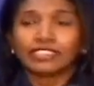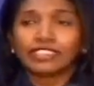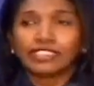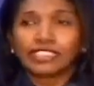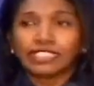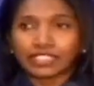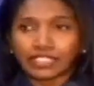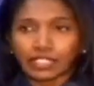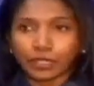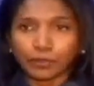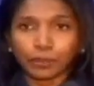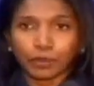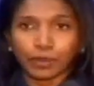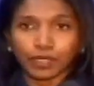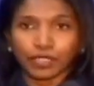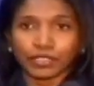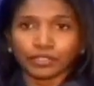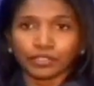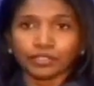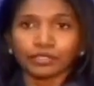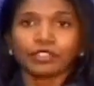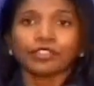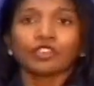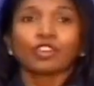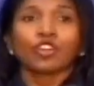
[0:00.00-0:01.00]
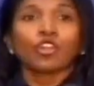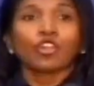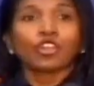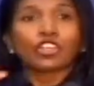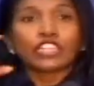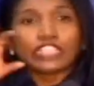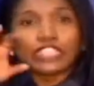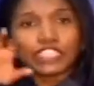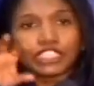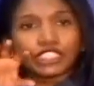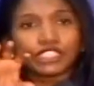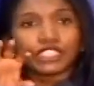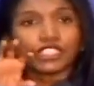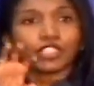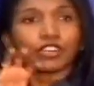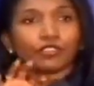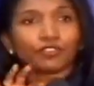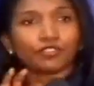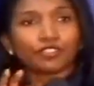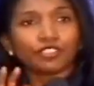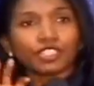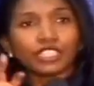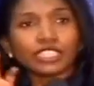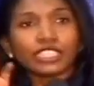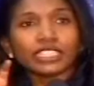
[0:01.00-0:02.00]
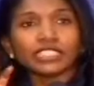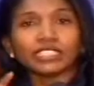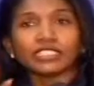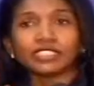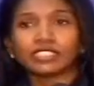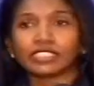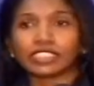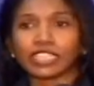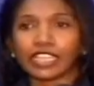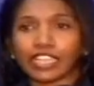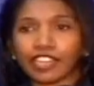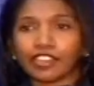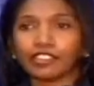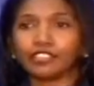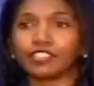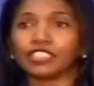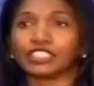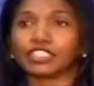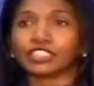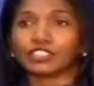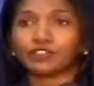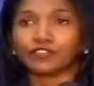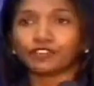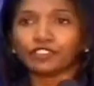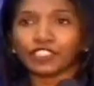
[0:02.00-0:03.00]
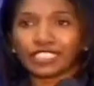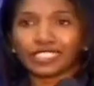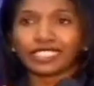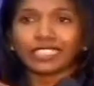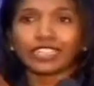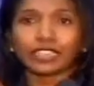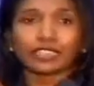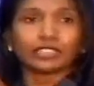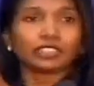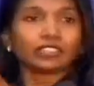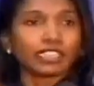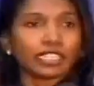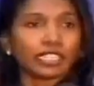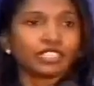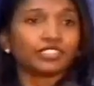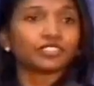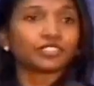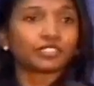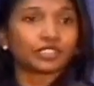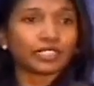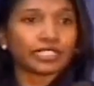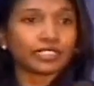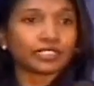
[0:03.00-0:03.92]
discipline, each of these areas feeding into